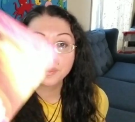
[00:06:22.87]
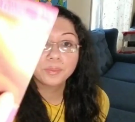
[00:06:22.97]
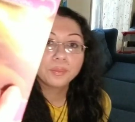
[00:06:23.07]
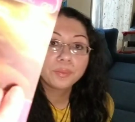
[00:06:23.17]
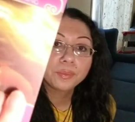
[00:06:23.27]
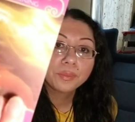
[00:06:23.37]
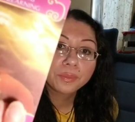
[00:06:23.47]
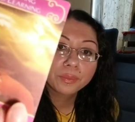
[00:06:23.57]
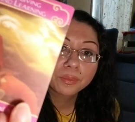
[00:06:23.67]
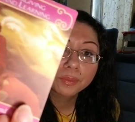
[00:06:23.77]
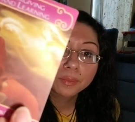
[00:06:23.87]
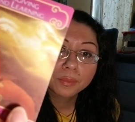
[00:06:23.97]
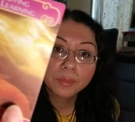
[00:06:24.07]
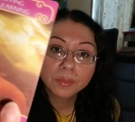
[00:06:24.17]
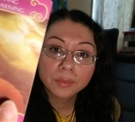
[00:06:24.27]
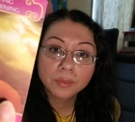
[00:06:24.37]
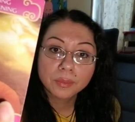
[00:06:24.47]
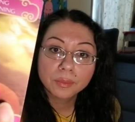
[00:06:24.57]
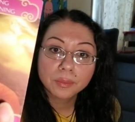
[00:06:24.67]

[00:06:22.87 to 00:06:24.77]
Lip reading: Nothing is said.